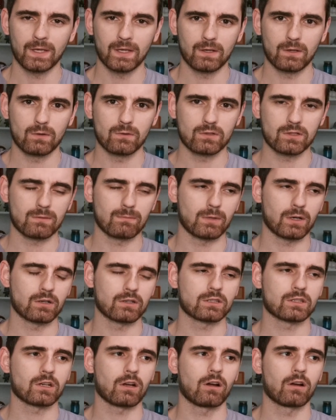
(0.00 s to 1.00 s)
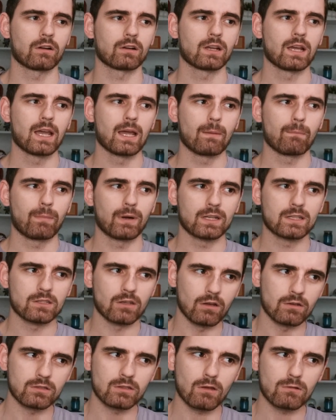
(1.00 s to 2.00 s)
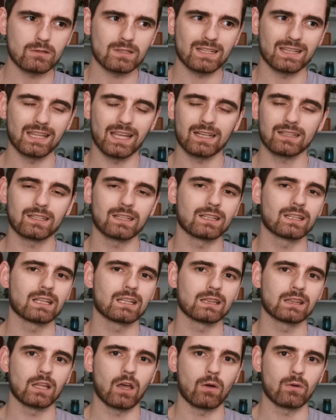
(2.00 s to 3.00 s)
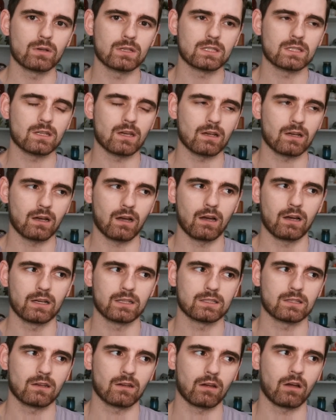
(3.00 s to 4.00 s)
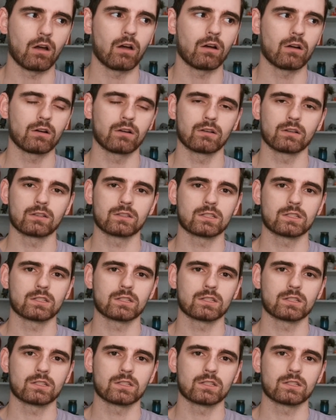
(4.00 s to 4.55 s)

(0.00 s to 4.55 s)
who's a merge card, but he's also selecting the lowest cost card.